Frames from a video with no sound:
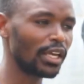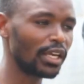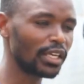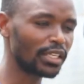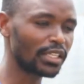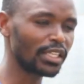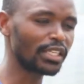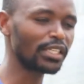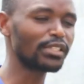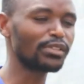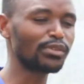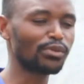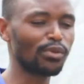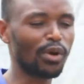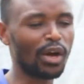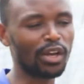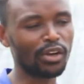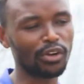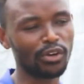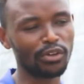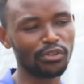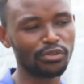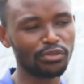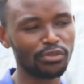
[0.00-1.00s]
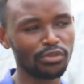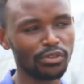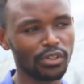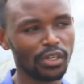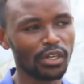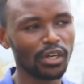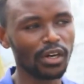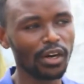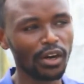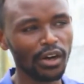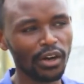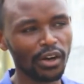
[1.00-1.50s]
It is one
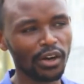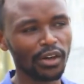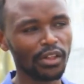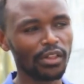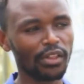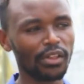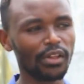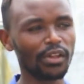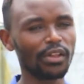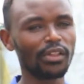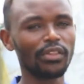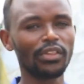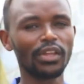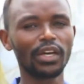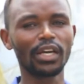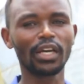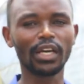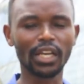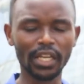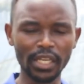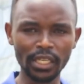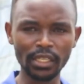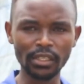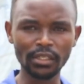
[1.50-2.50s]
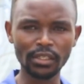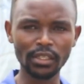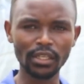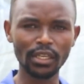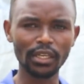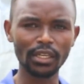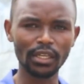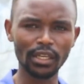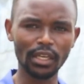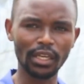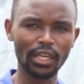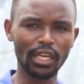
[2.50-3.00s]
of the green
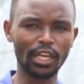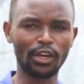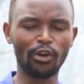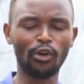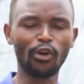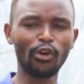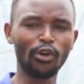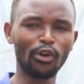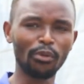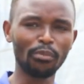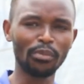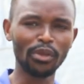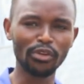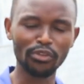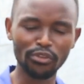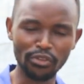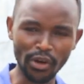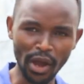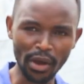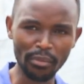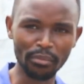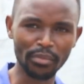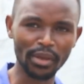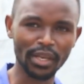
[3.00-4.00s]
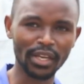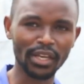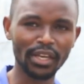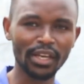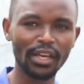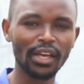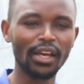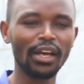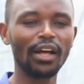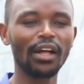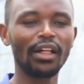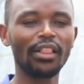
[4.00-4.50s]
economy farming
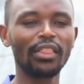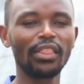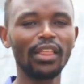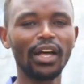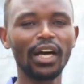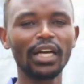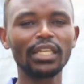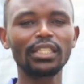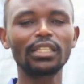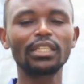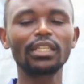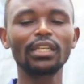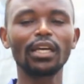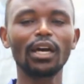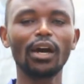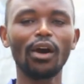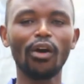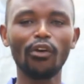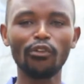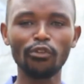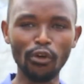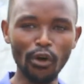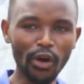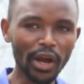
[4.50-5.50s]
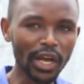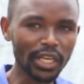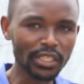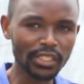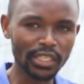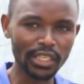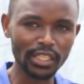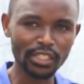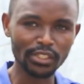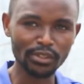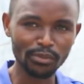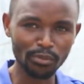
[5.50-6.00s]
that
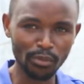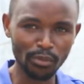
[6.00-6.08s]
focuses